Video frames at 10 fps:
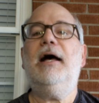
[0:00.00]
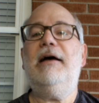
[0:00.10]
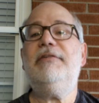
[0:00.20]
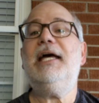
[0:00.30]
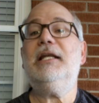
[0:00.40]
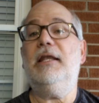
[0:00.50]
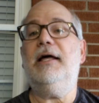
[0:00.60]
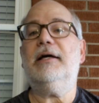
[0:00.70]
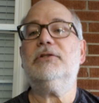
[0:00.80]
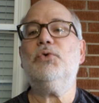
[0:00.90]
I've had
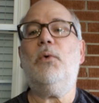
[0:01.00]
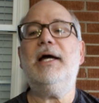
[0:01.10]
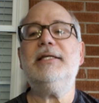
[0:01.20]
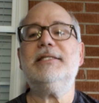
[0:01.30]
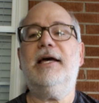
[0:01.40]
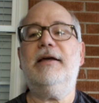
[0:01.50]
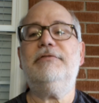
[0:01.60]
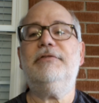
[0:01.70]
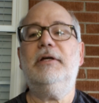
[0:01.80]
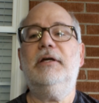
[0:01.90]
luck. Twice
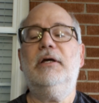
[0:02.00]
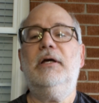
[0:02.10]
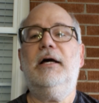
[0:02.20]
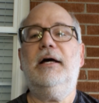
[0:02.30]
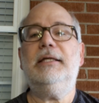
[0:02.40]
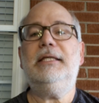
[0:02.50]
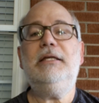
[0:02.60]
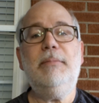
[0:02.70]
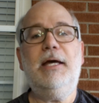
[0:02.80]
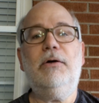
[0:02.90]
I've
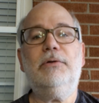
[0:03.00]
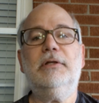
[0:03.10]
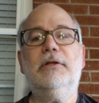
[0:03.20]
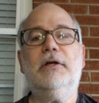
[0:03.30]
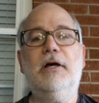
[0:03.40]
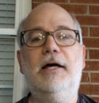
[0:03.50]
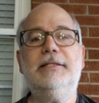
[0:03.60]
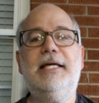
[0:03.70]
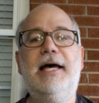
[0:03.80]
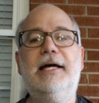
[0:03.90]
emailed the
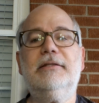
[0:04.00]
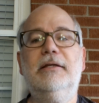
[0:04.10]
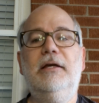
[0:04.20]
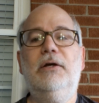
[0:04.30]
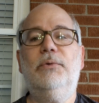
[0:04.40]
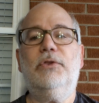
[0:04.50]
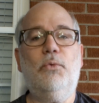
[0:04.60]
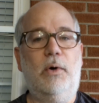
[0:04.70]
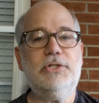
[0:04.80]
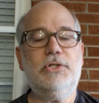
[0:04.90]
contact with
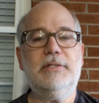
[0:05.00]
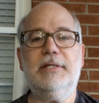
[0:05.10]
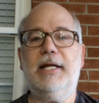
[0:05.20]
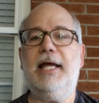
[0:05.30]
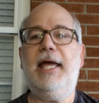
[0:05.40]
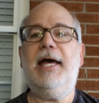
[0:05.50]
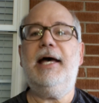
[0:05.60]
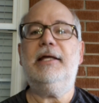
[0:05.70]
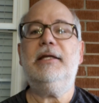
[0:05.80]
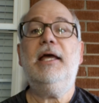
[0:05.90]
questions that I
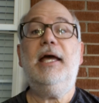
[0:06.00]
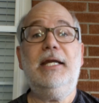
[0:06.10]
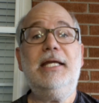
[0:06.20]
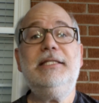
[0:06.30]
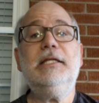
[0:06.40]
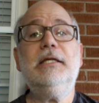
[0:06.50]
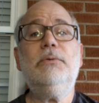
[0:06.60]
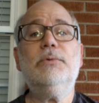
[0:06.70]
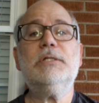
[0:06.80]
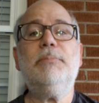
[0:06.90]
had, and I did get
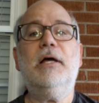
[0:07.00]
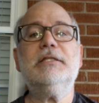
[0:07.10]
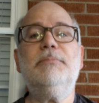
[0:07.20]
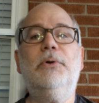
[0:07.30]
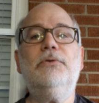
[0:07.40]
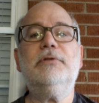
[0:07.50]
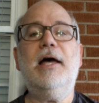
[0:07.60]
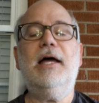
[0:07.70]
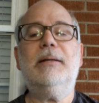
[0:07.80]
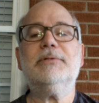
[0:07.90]
a response both
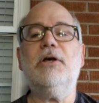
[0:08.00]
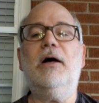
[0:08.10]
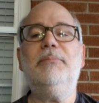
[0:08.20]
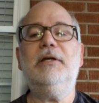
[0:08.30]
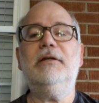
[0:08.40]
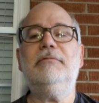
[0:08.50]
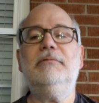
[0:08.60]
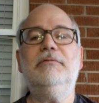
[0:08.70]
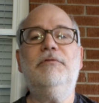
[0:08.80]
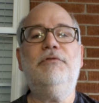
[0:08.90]
times, albeit
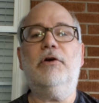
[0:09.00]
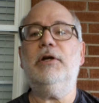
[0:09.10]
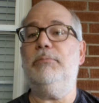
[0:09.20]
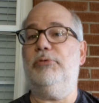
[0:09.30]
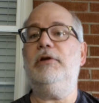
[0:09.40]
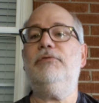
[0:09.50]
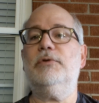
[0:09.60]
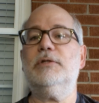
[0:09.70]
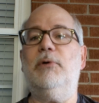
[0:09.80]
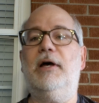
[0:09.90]
very brief
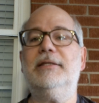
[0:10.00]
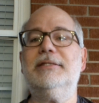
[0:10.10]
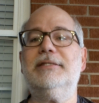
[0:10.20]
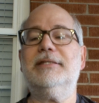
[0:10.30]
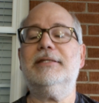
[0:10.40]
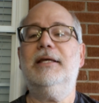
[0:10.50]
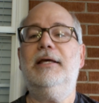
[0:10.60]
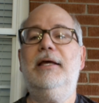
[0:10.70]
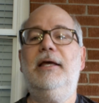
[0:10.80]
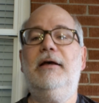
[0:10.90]
responses
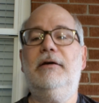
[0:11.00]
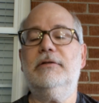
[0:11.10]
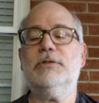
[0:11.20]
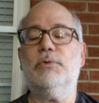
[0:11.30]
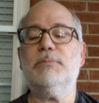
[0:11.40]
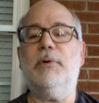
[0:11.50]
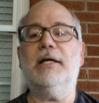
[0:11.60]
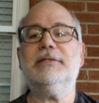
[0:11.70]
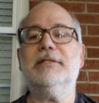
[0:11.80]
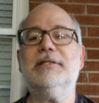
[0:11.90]

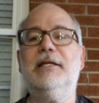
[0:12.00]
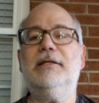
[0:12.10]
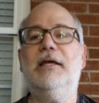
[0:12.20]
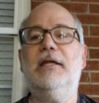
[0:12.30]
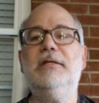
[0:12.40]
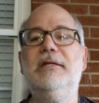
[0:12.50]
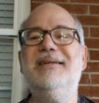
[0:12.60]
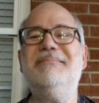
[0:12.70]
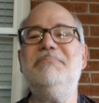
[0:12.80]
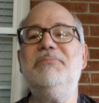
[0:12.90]
and
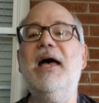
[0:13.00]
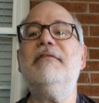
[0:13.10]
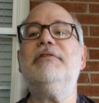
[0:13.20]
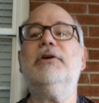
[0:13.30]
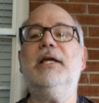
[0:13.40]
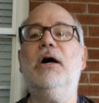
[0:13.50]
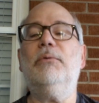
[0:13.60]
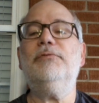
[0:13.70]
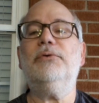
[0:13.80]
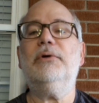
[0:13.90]
not very
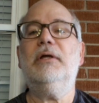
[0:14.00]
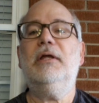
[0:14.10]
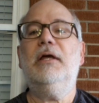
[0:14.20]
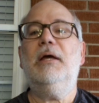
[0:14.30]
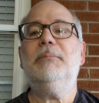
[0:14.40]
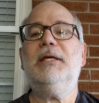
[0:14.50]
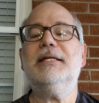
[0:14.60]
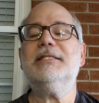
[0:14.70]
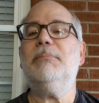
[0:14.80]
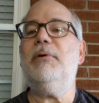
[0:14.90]
helpful.
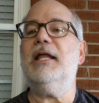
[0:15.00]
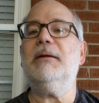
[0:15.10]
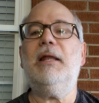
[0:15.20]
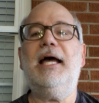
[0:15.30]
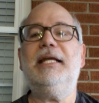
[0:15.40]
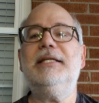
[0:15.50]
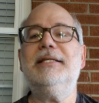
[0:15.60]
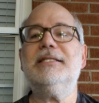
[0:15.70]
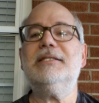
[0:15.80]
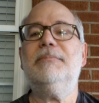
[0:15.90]
Because the bottom line
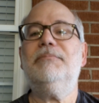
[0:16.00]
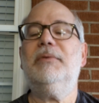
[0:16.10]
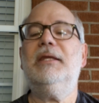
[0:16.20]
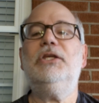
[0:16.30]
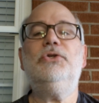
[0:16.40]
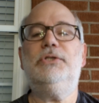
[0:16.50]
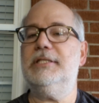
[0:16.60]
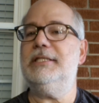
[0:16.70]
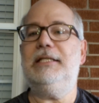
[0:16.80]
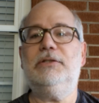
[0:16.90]
is, you
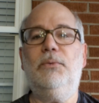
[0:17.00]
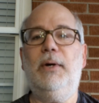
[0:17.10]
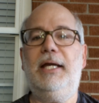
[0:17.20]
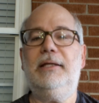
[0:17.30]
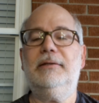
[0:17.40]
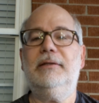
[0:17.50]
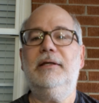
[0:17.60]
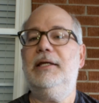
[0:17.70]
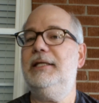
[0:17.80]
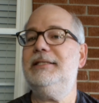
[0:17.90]
just need to wait.
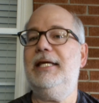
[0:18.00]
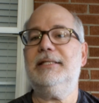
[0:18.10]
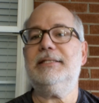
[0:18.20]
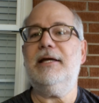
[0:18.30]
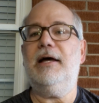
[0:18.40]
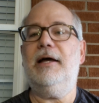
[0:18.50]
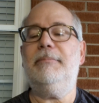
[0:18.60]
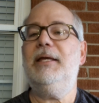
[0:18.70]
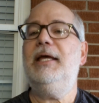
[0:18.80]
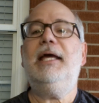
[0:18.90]
It takes
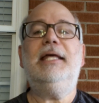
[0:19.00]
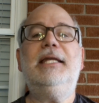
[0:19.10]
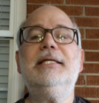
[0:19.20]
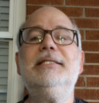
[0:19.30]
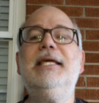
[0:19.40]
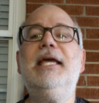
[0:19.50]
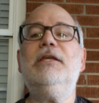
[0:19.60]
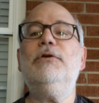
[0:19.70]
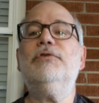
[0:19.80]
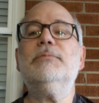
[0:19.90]
time. And it can
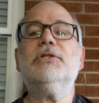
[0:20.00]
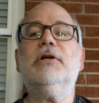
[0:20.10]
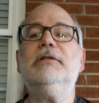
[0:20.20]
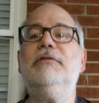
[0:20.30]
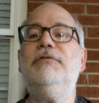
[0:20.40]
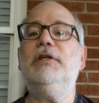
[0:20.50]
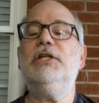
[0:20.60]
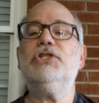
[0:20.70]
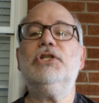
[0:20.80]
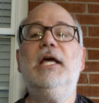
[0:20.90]
take you from start to
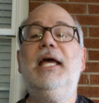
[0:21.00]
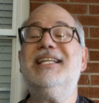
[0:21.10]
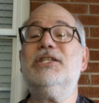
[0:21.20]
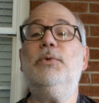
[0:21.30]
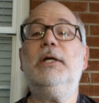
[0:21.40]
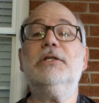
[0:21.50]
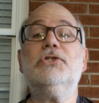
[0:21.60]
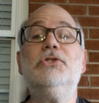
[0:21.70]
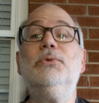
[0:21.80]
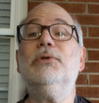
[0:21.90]
finish as quick
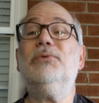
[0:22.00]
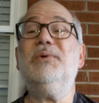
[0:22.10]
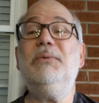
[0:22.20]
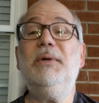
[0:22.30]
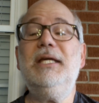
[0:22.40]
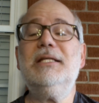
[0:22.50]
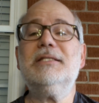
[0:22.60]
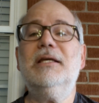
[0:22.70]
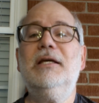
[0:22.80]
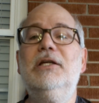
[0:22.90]
as 2 or 3
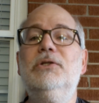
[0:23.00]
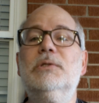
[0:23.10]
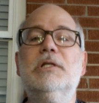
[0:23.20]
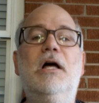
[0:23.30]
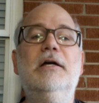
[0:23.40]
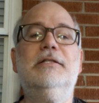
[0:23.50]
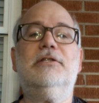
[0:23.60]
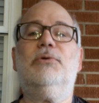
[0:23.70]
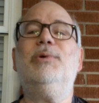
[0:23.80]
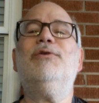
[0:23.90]
weeks to as long
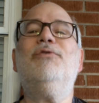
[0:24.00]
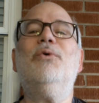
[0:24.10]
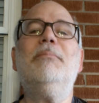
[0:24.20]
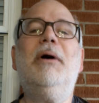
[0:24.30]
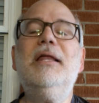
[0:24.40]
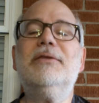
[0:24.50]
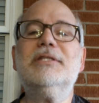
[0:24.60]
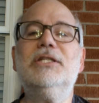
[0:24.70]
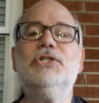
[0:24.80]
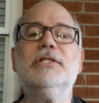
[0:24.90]
as 3 or 4
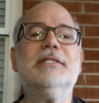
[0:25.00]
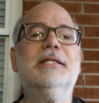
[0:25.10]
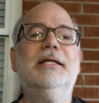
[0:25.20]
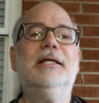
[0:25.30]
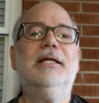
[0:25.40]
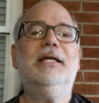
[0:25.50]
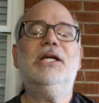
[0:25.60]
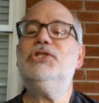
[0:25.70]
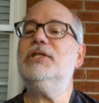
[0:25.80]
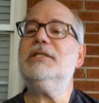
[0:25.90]
months. It
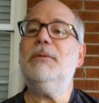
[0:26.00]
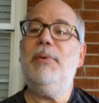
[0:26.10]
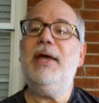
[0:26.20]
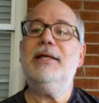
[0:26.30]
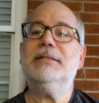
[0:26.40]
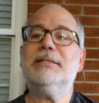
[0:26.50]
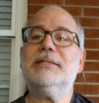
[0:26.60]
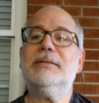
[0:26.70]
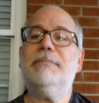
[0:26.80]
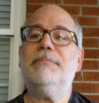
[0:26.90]
just
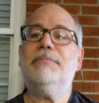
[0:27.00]
depends.